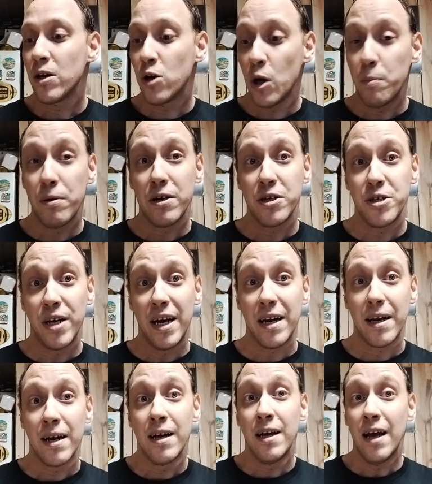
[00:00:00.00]
Cooper
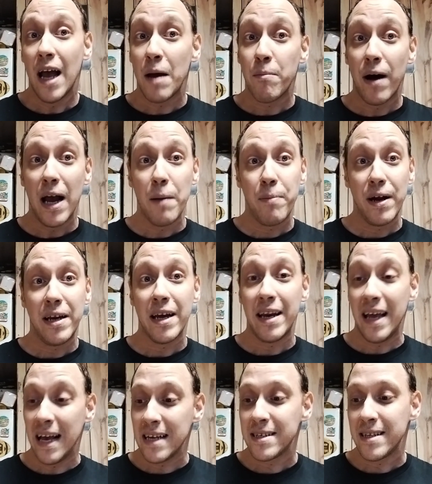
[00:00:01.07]
DeJean, in my
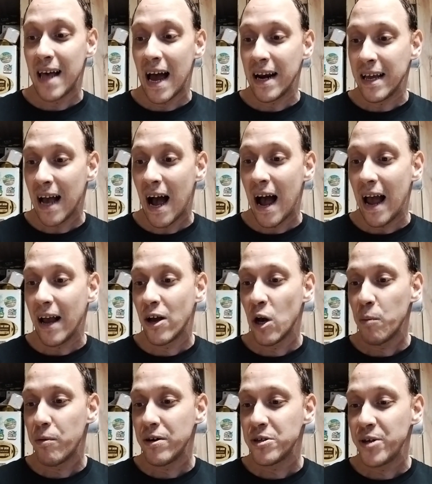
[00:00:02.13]
opinion, is that guy.
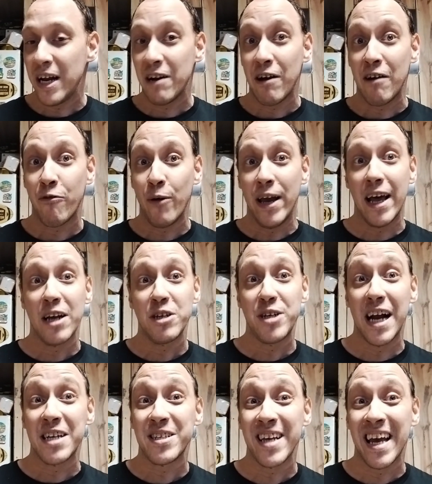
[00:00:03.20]
Cooper DeJean, if we get a
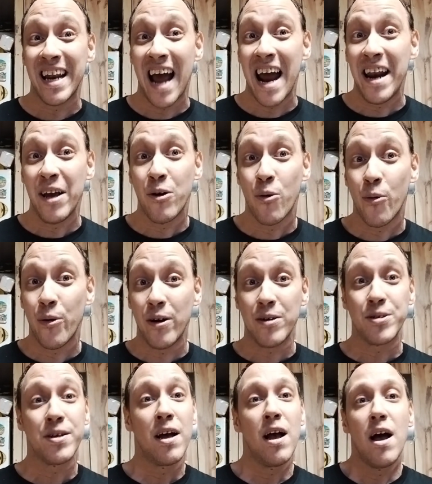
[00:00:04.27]
chance to get any
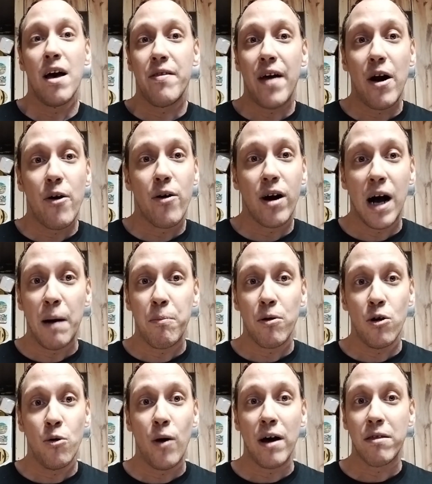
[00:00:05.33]
corners, there are a couple
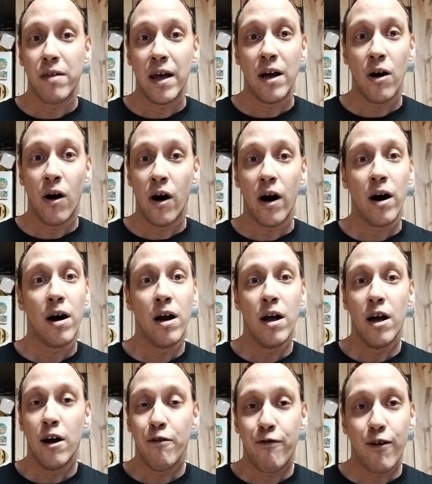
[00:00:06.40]
who I think are
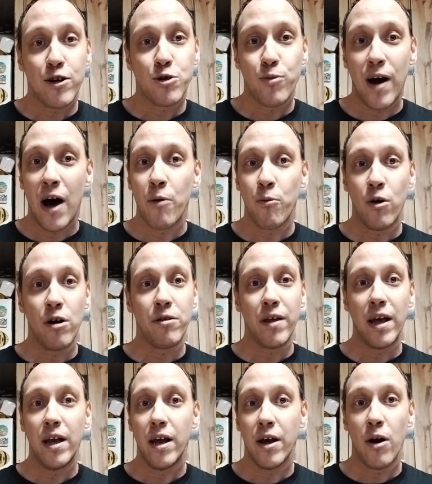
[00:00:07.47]
first round
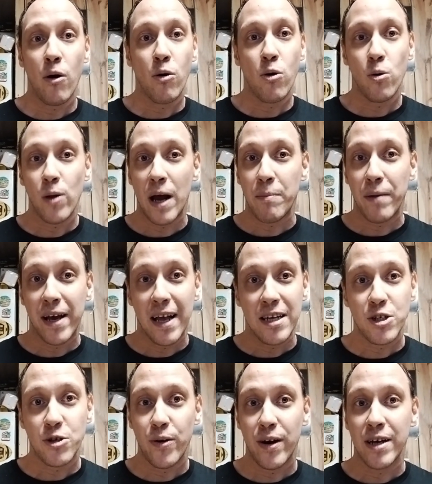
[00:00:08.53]
worthy. You know, Kool-Aid
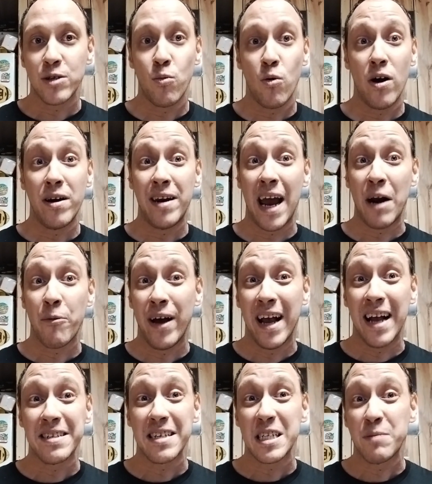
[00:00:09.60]
McKinstry is one. Nate
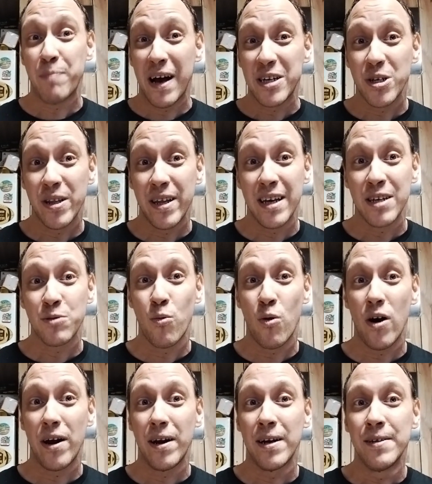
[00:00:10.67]
Wiggins especially is
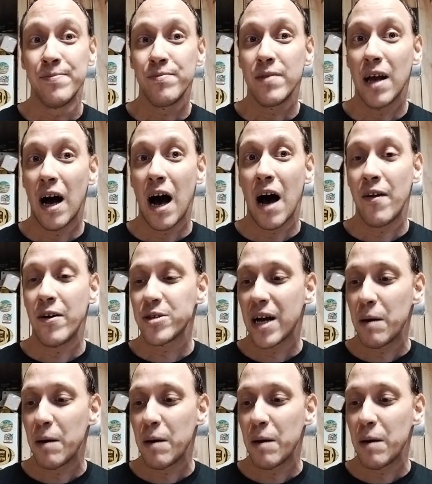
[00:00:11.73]
one. There's a